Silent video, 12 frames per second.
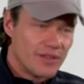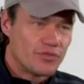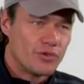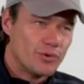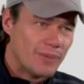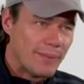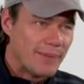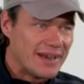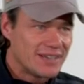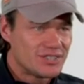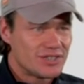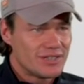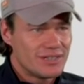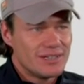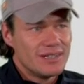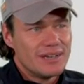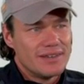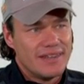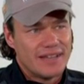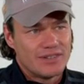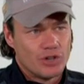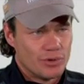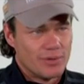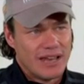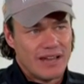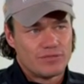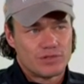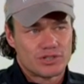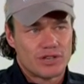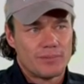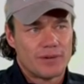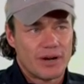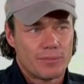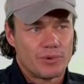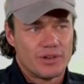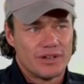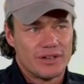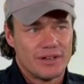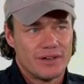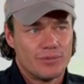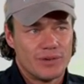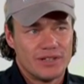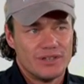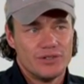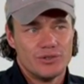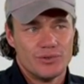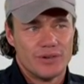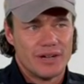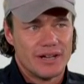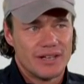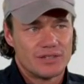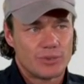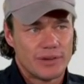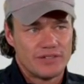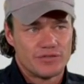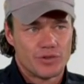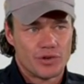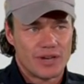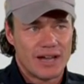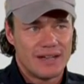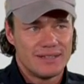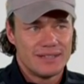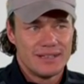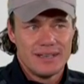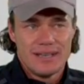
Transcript: through my manager that Herbalife was coming up with a new 24 line.